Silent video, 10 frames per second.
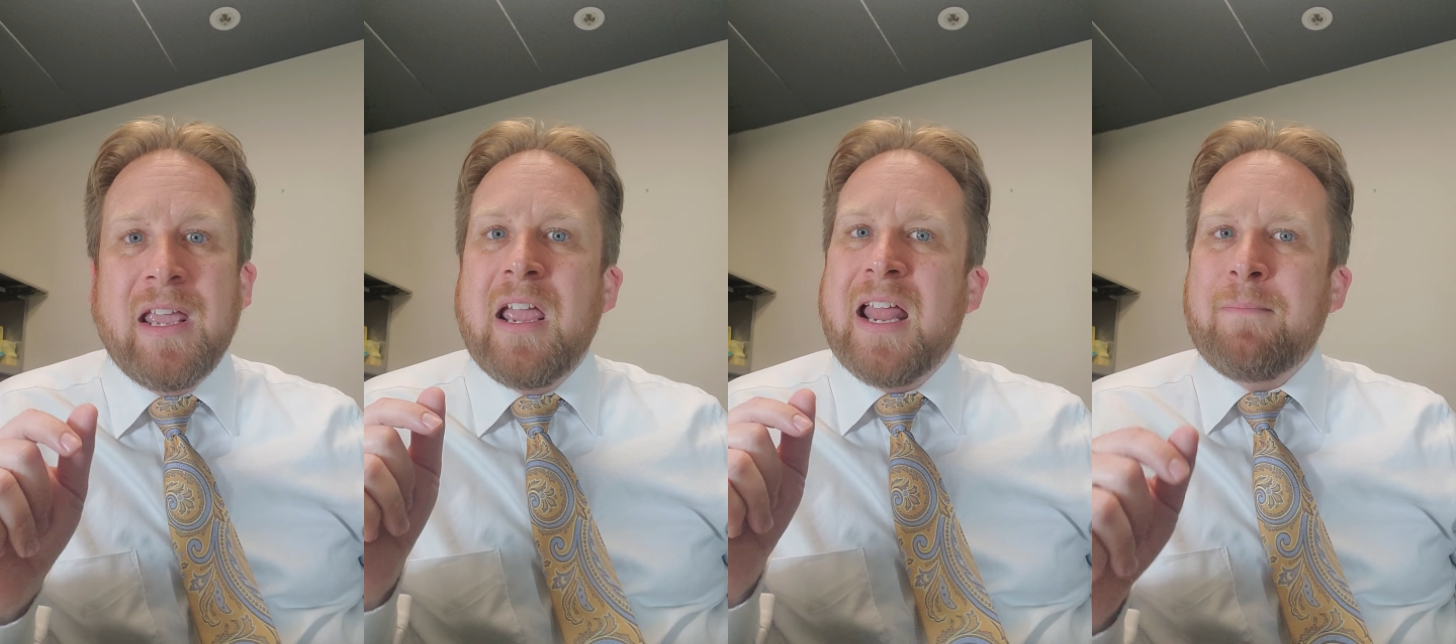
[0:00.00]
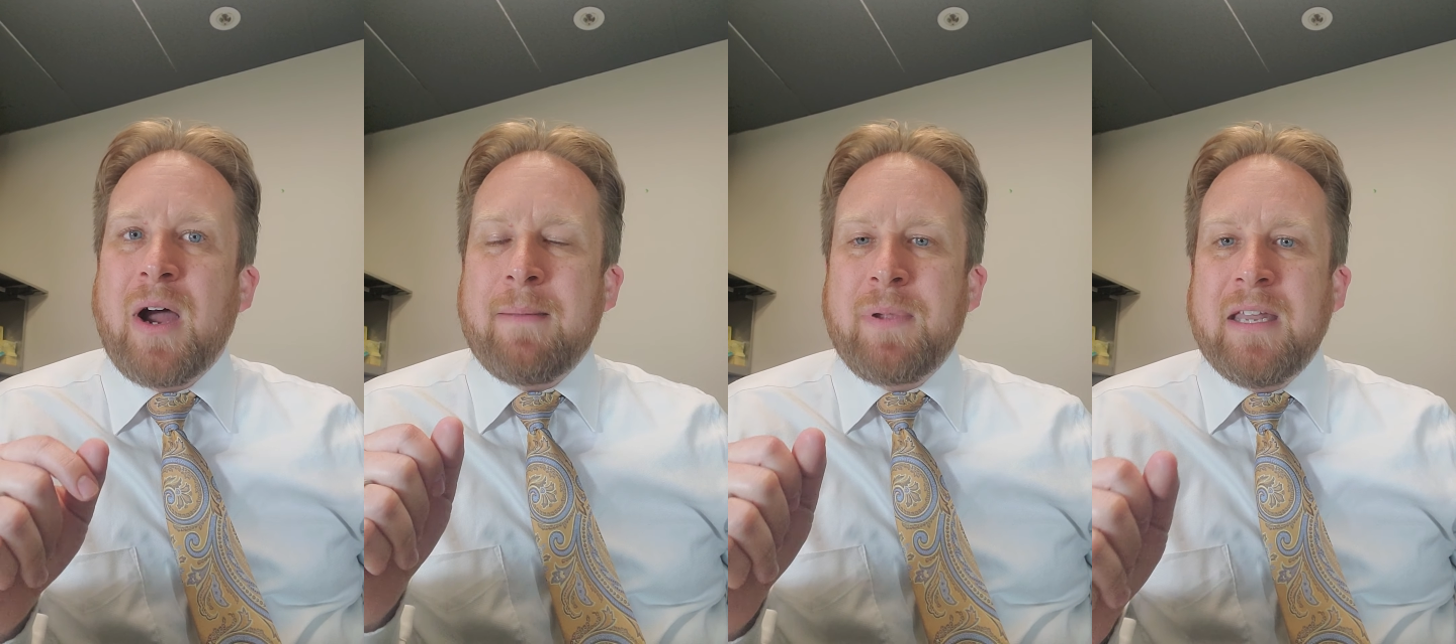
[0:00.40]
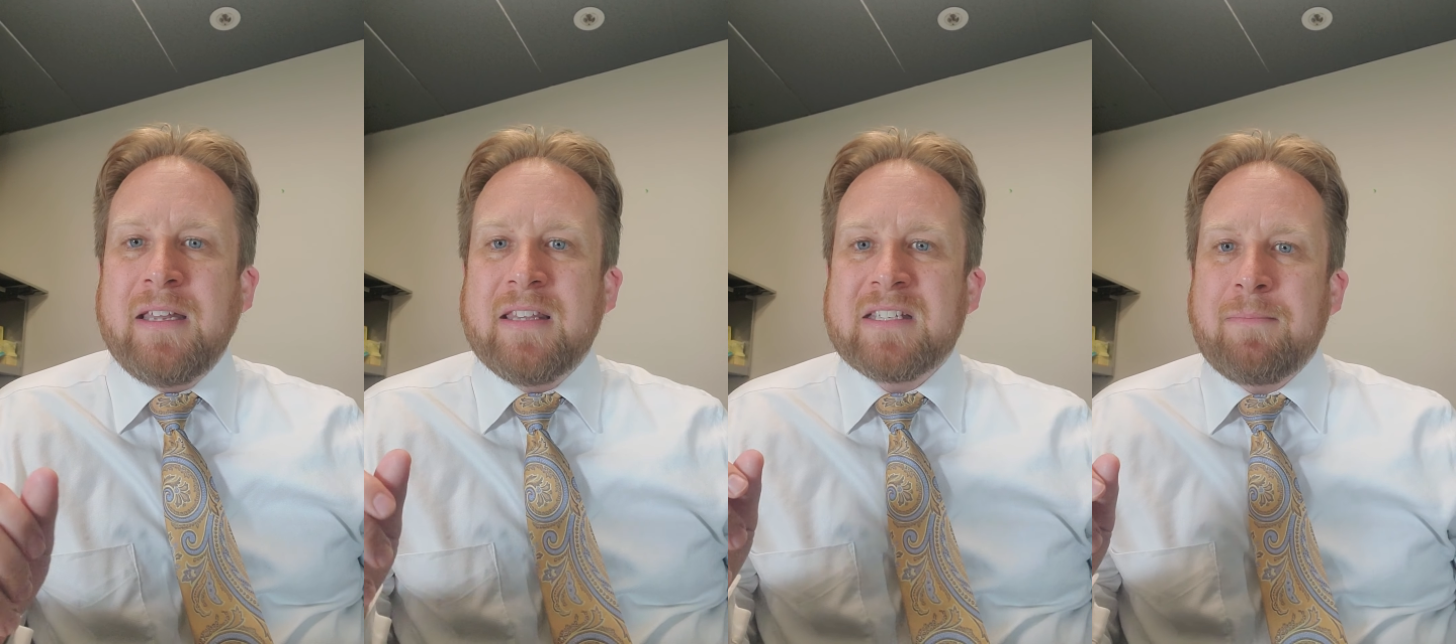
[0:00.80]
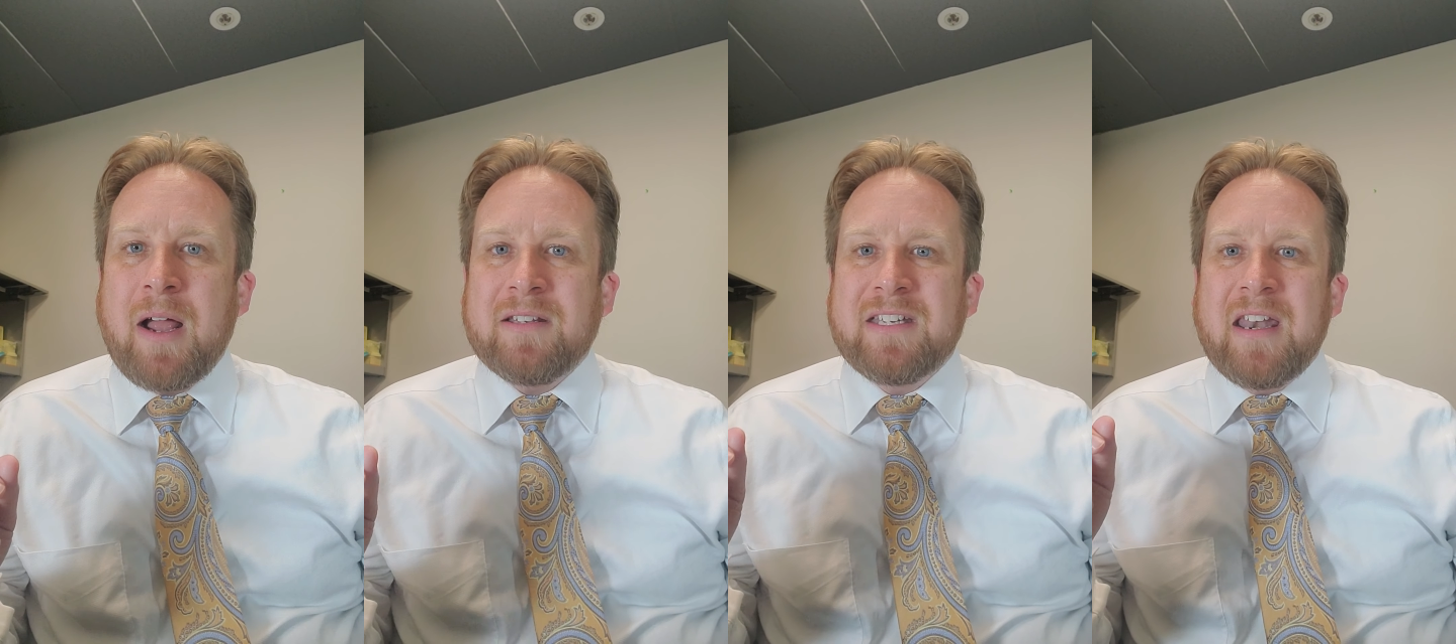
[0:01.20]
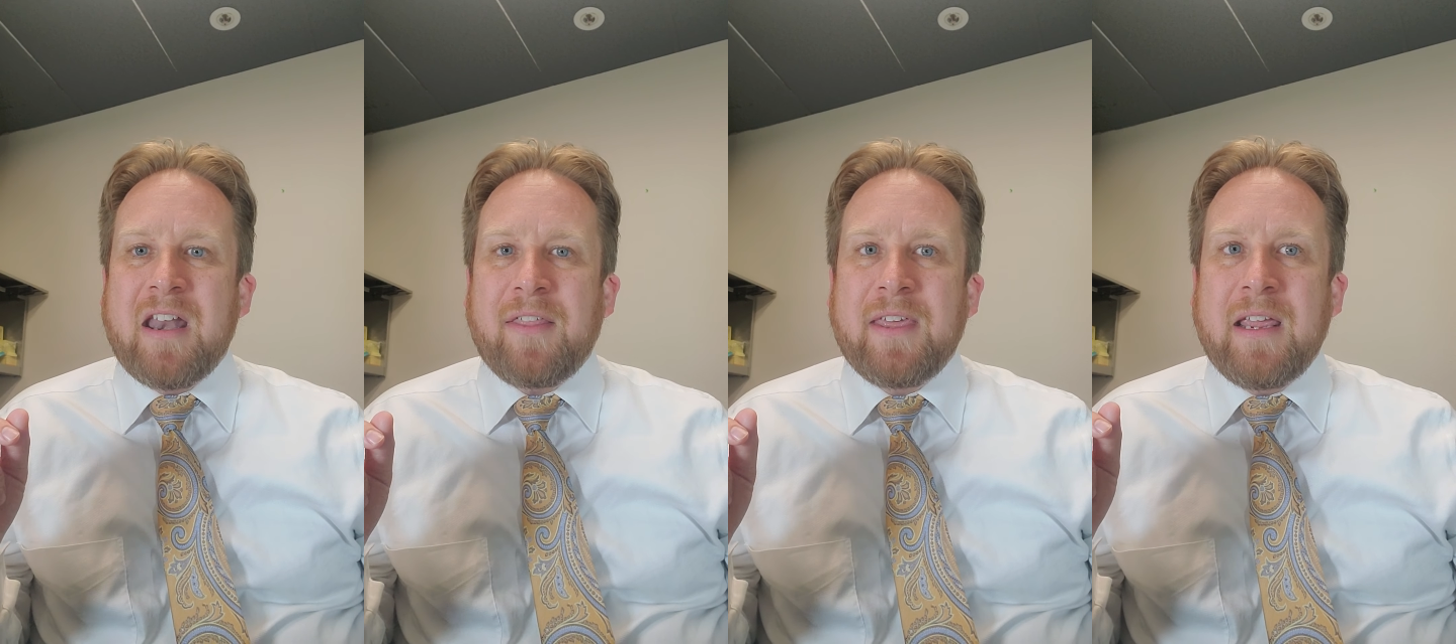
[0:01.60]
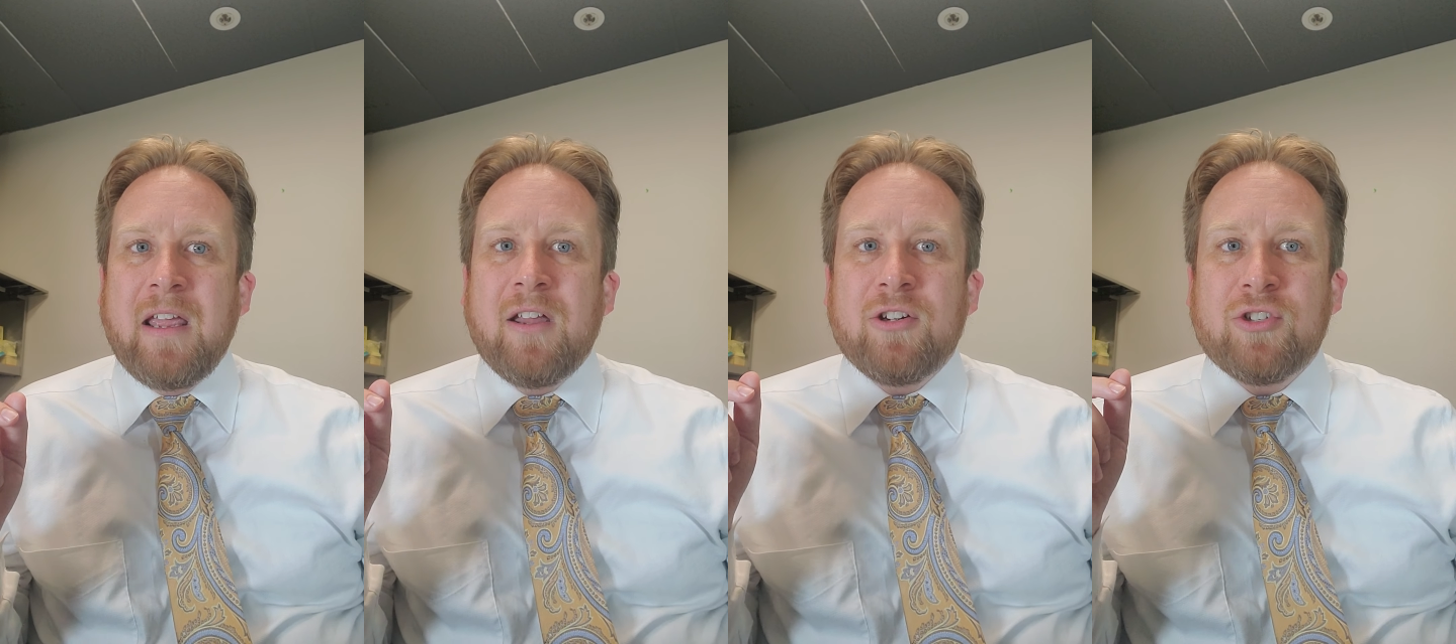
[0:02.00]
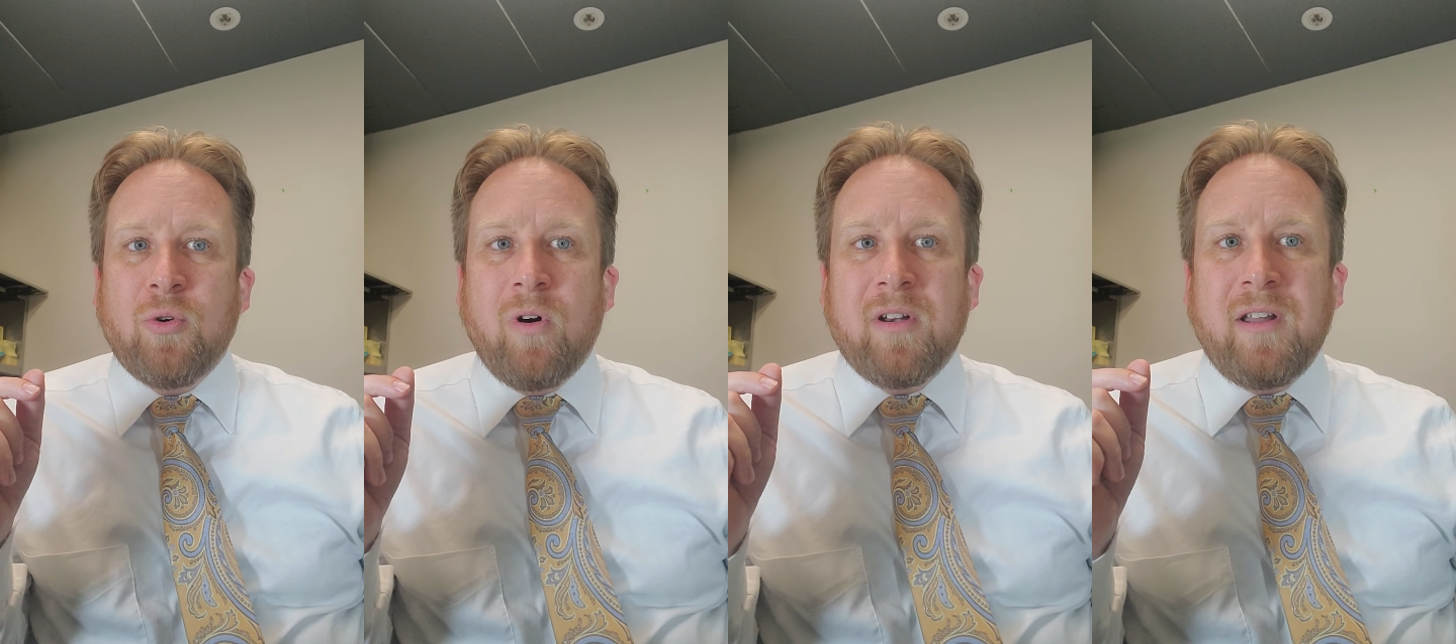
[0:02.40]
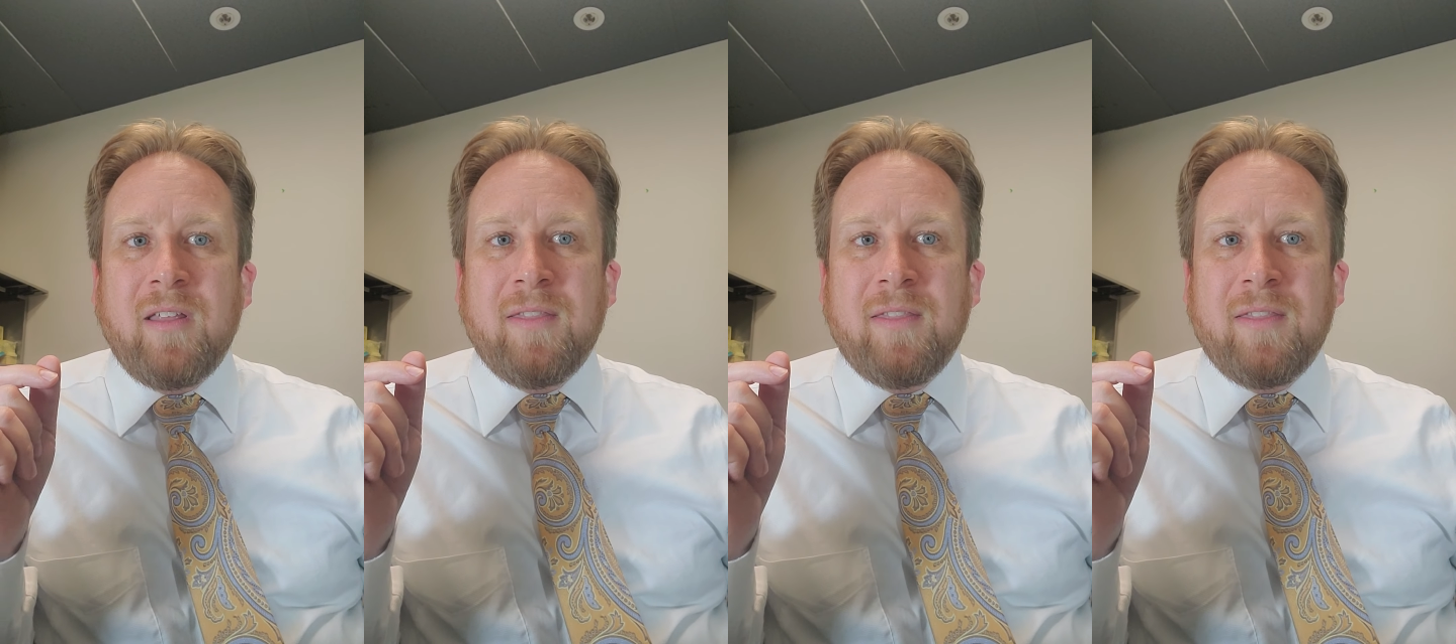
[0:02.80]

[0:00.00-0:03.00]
In my opinion, this amounts to nothing short